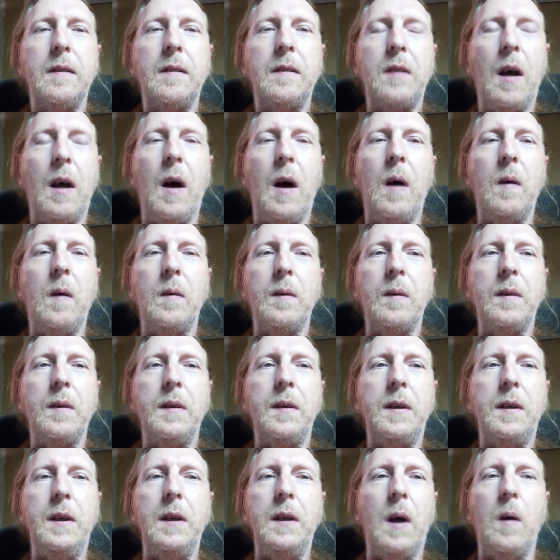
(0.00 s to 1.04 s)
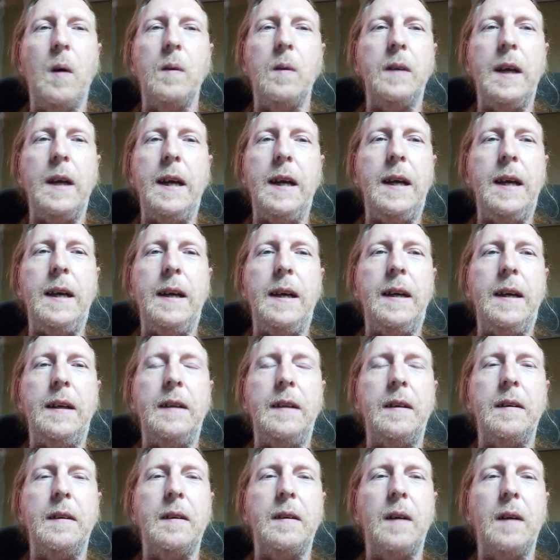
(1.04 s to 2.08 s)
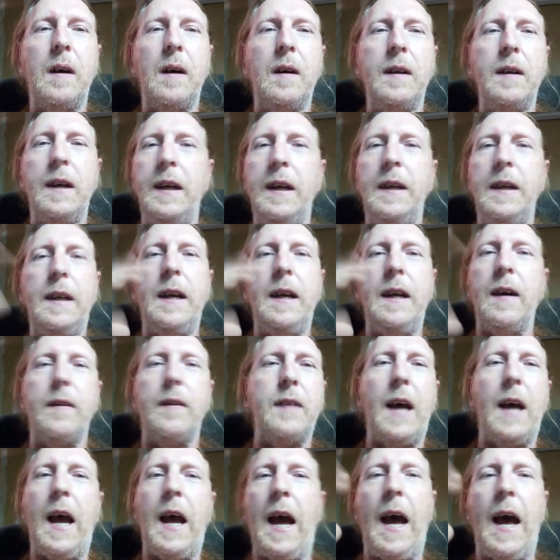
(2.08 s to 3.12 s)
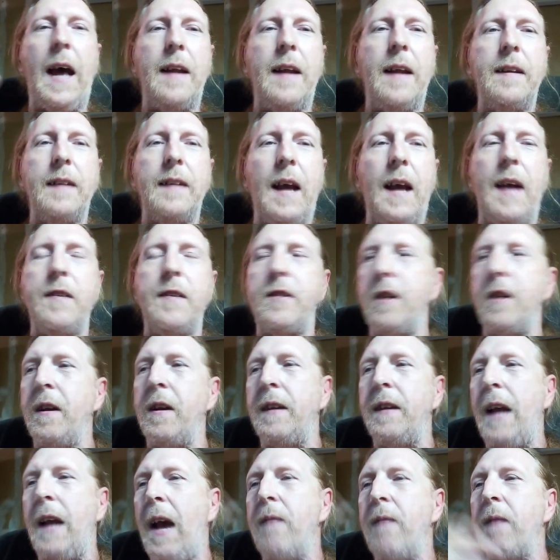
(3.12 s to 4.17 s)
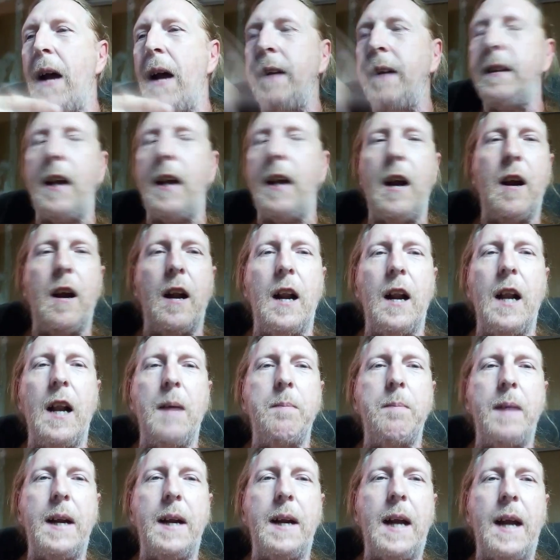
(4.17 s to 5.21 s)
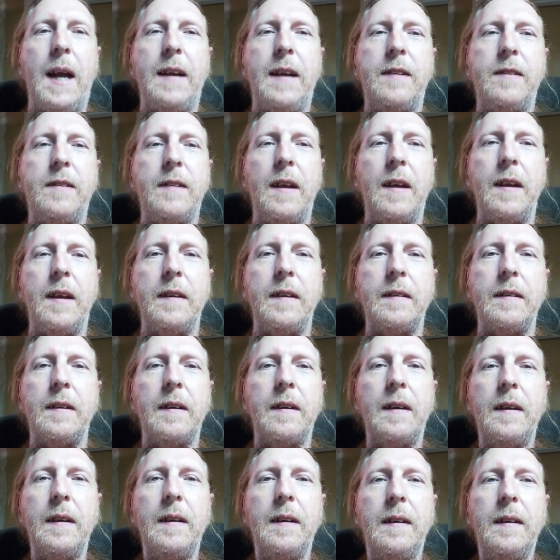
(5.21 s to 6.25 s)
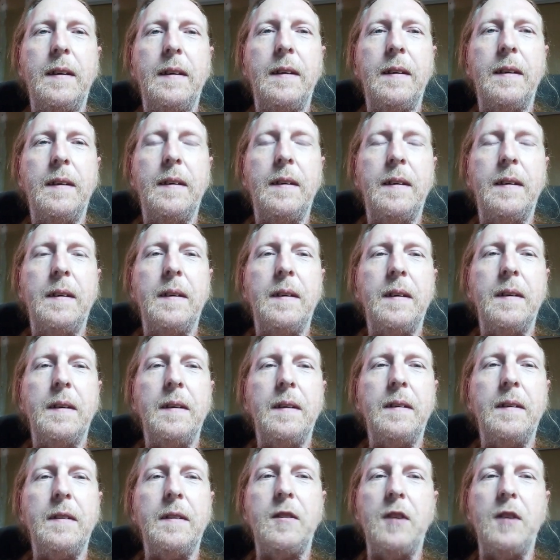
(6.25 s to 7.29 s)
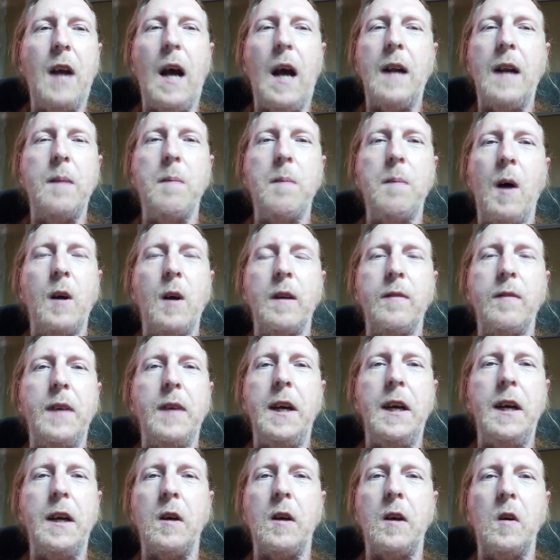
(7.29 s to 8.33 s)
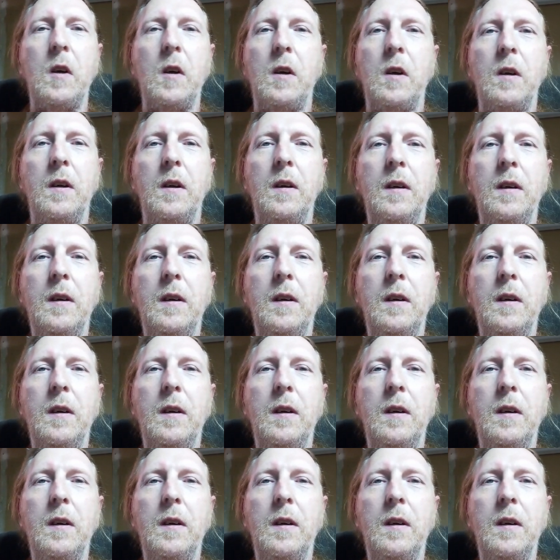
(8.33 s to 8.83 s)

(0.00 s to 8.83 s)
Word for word: So you don't need any of that. That that right there eliminates it. It's not a motor vehicle.